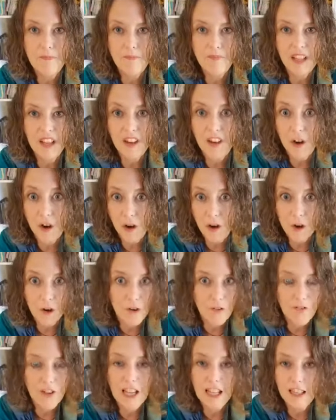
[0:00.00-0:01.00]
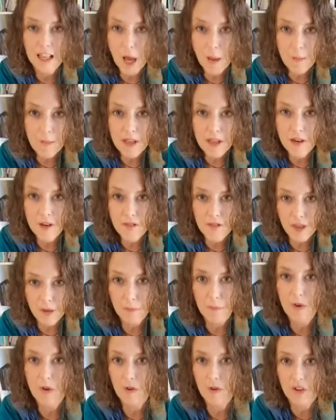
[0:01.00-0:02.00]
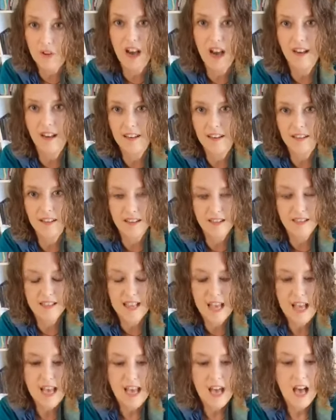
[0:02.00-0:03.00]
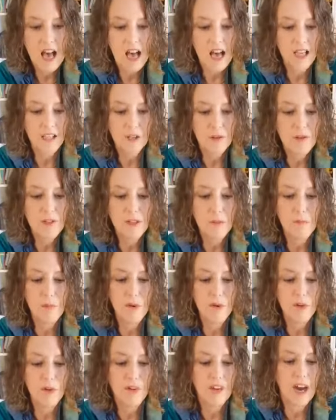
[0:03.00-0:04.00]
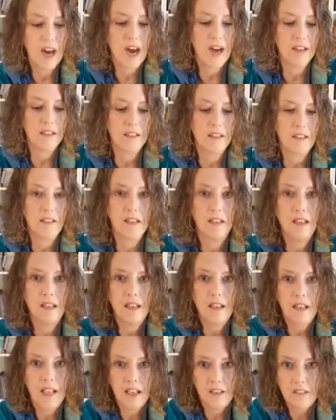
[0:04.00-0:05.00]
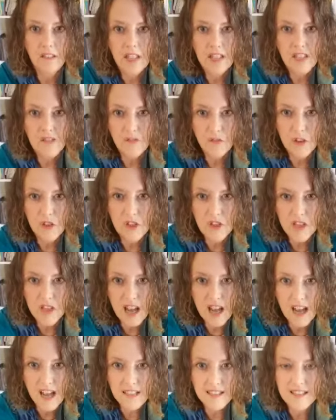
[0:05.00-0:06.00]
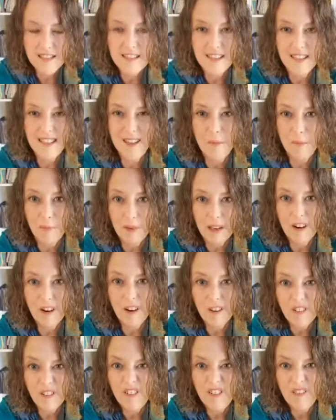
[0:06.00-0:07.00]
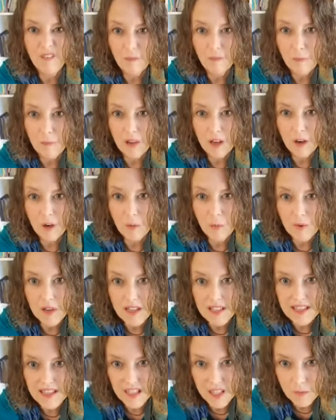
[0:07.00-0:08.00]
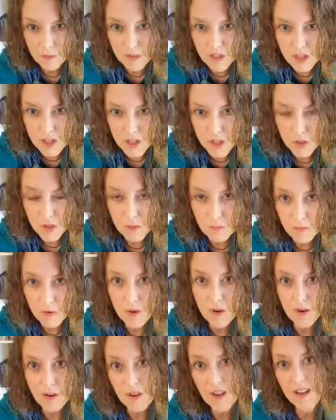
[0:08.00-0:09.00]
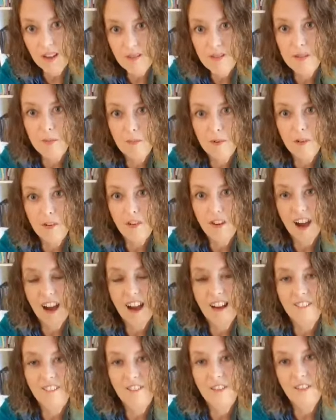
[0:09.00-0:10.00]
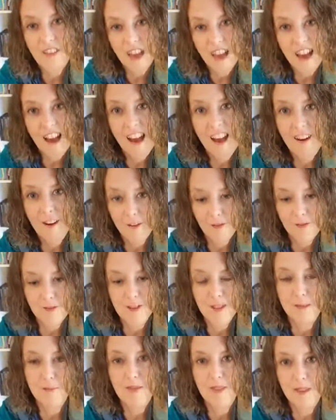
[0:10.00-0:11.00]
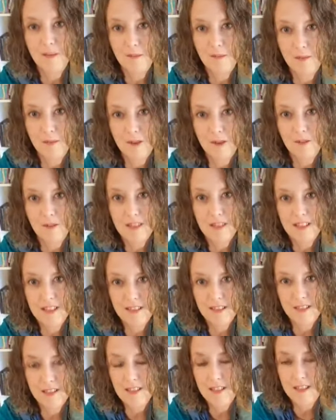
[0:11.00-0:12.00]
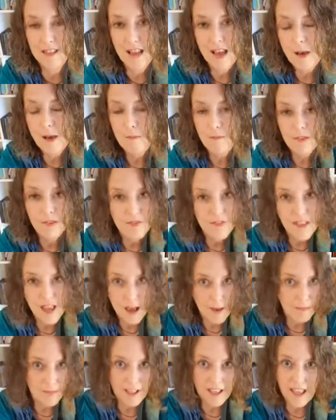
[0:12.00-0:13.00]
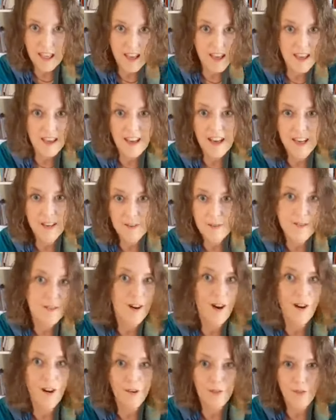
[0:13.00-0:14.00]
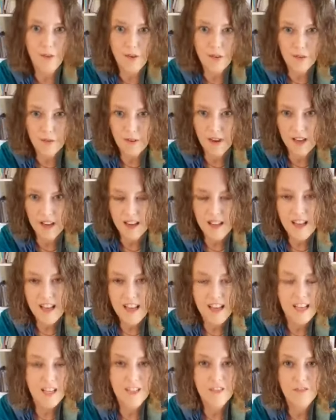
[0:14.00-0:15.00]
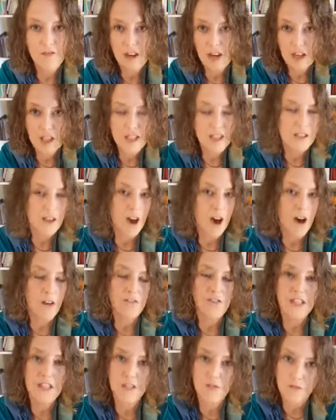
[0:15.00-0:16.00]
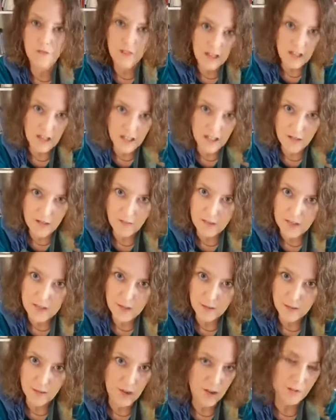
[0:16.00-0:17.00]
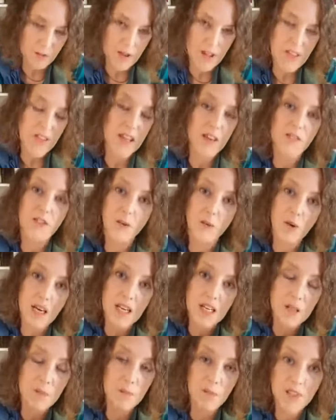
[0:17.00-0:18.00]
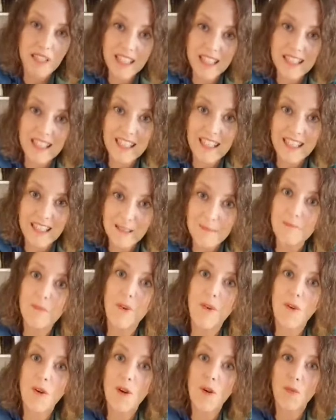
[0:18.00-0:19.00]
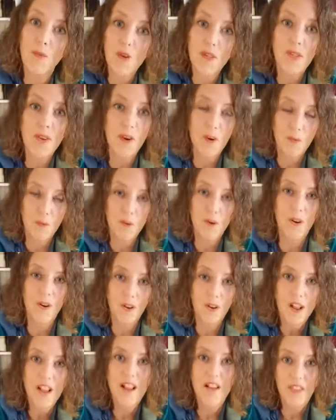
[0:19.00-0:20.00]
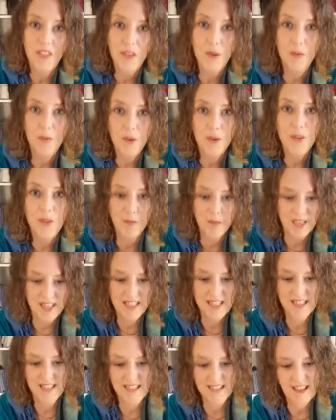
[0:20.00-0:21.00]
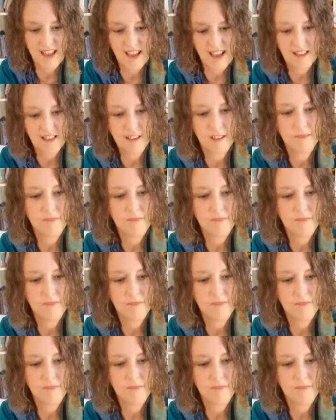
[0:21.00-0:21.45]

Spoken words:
curve a lot better than pearl cotton does. I use the pearl cotton, like these French knots, to get bigger ones that you want to show up more. I'll use the pearl cotton for that, or for some of the embroidery stitches. But for the applique, I use all wool thread. It's very soft, it's very lovely to work with, and if you want it to blend in more with your wool, the wool thread does that.